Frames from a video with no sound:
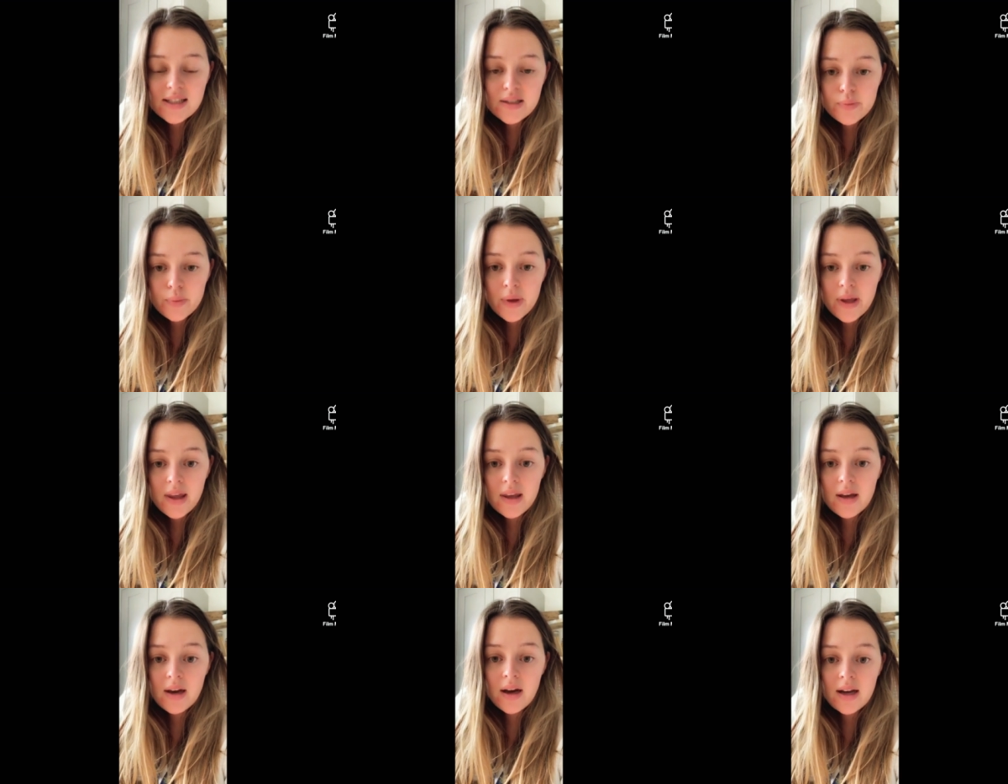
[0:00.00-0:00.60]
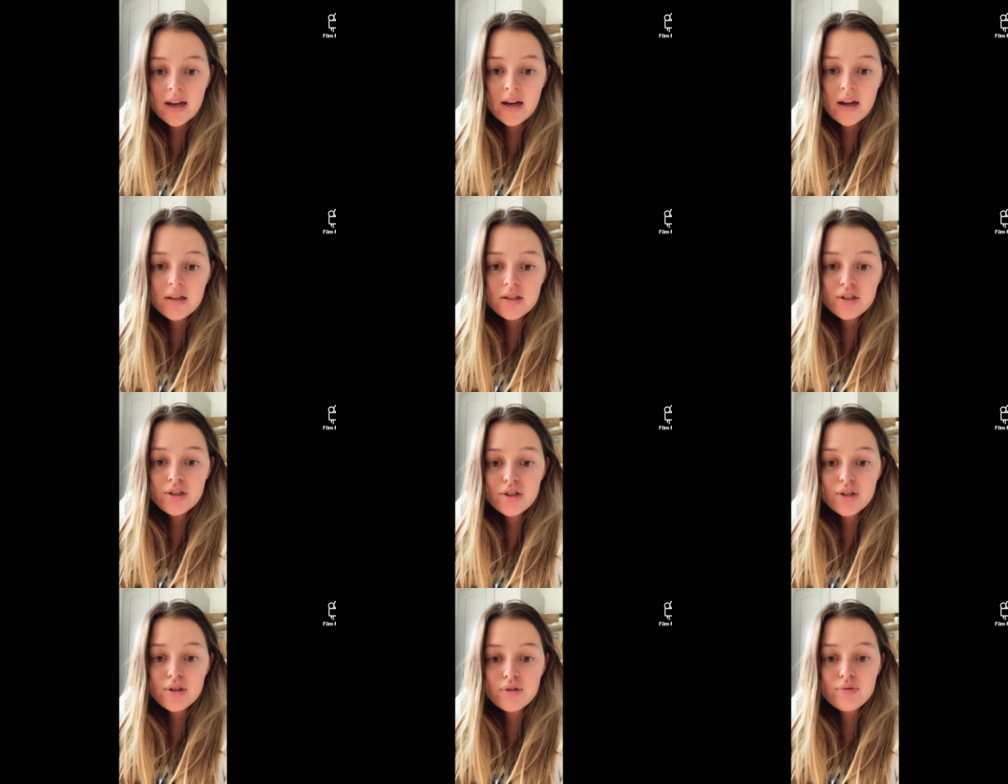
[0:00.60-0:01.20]
this week, I'd like
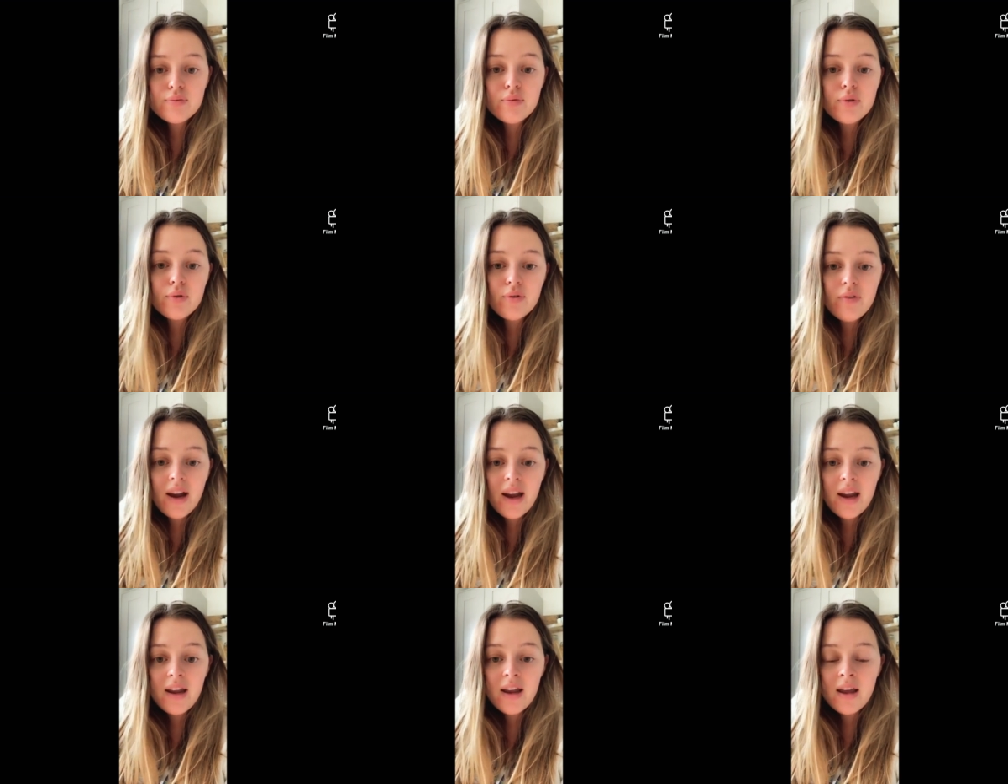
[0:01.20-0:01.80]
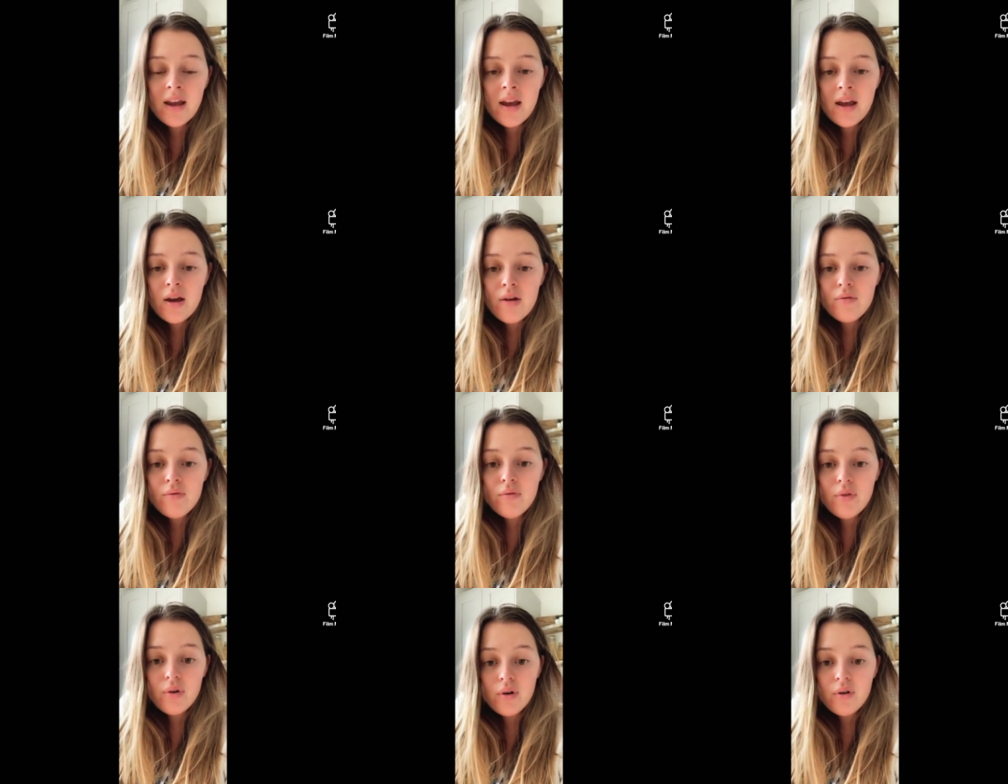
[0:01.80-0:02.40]
to choose Rory.
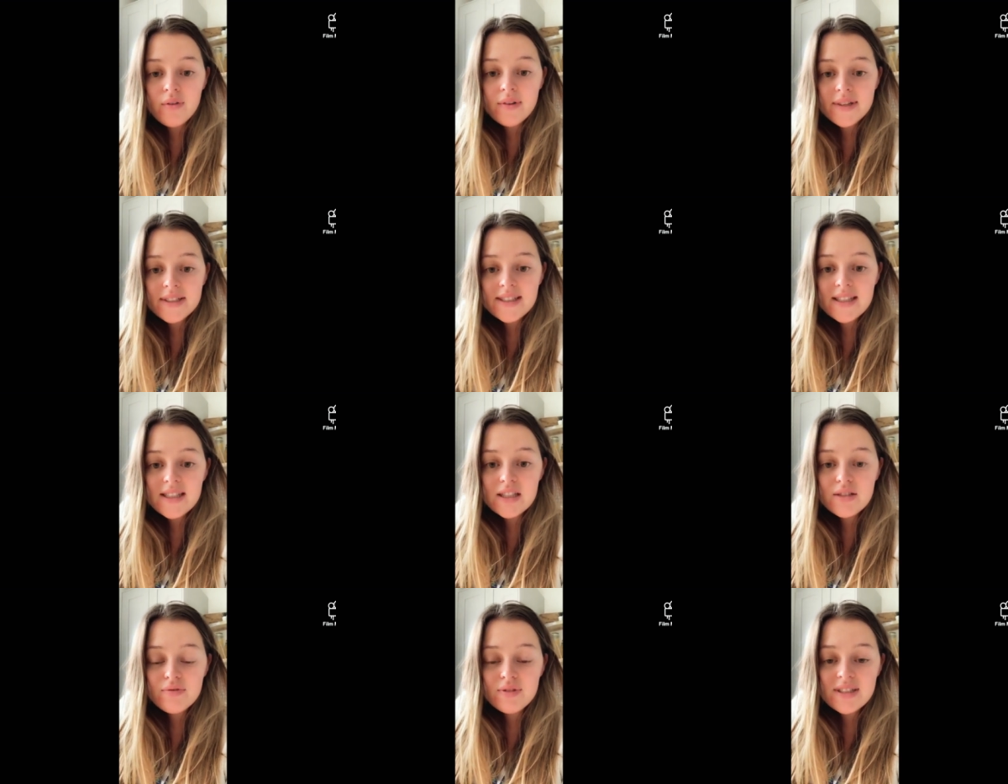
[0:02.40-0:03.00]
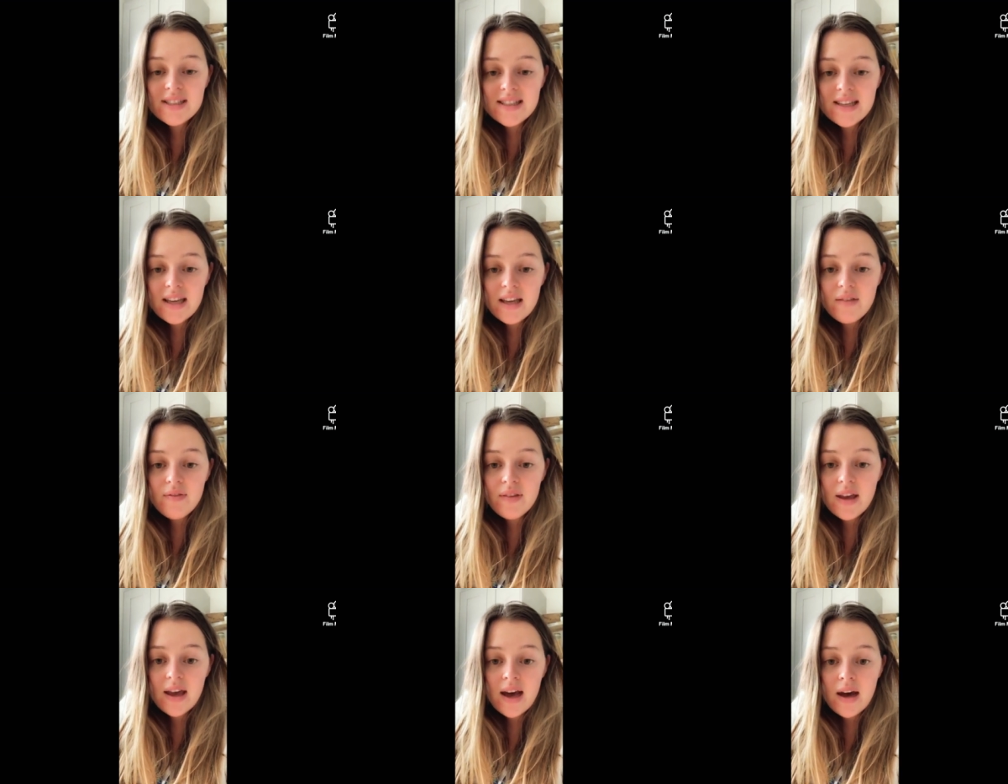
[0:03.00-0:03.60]
Rory, since
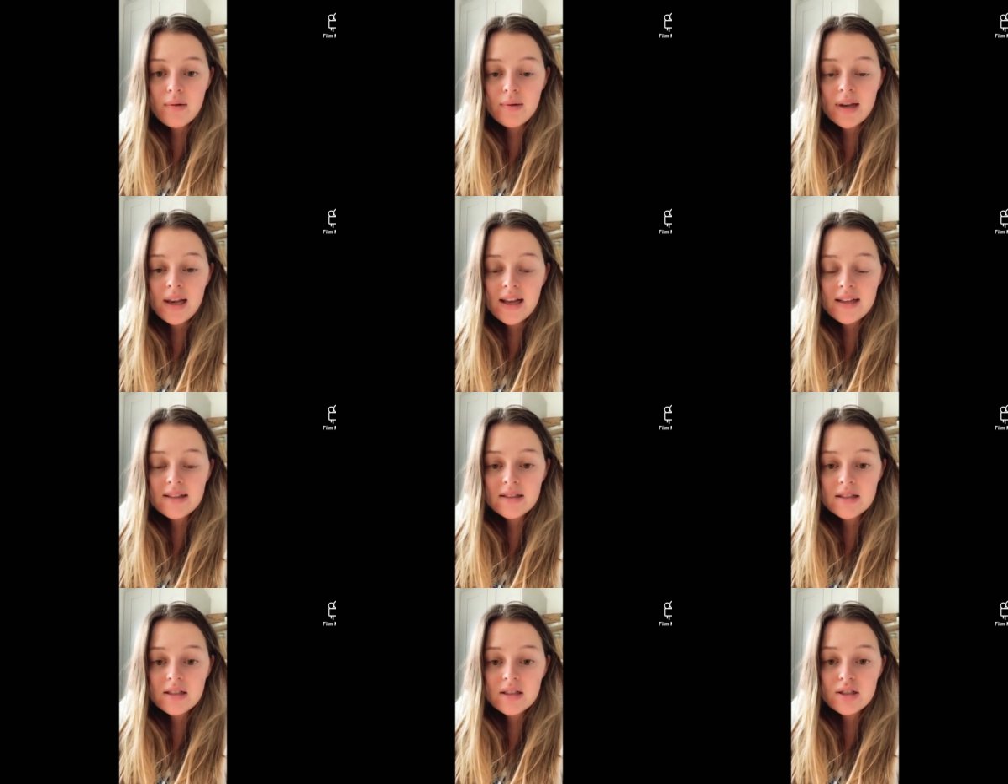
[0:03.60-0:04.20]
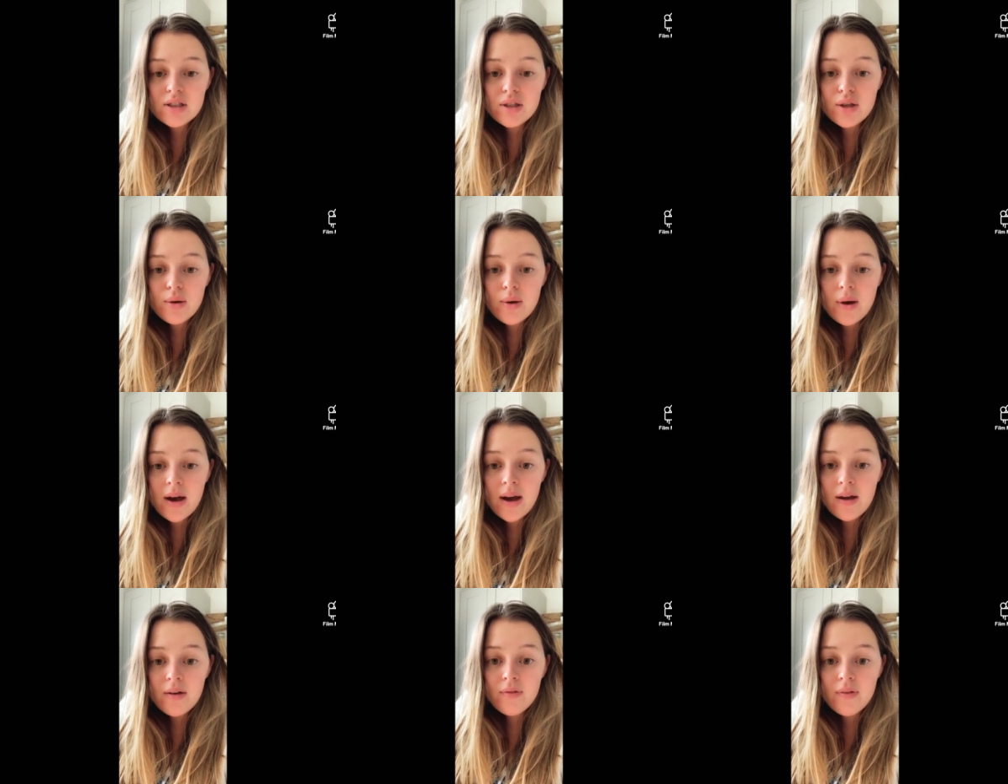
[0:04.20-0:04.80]
receiving our letters, you
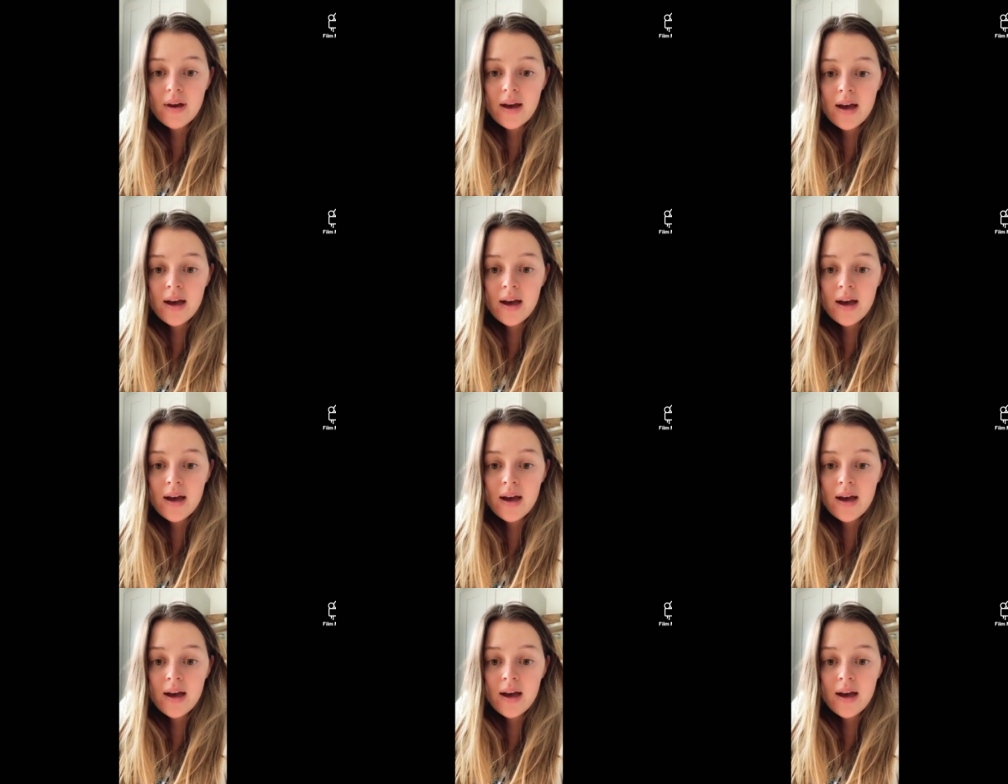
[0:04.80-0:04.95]
have